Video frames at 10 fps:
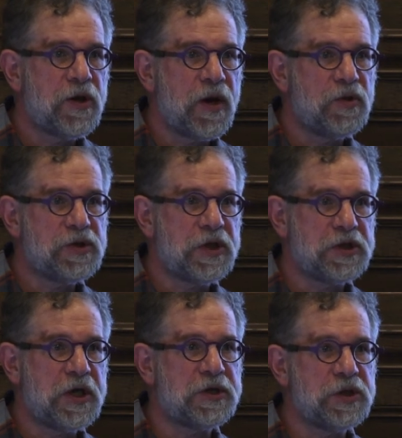That I'm using
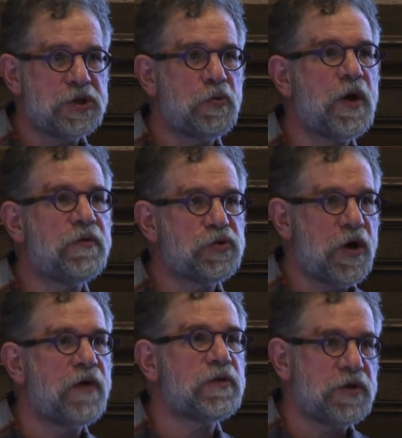a test as a way of
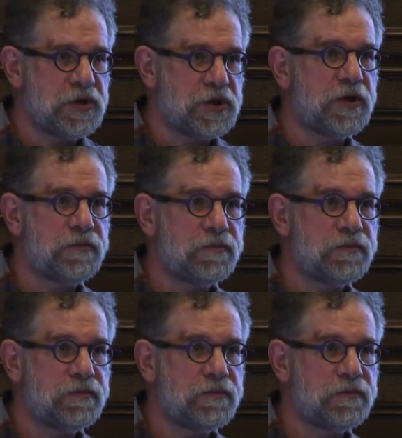driving the design.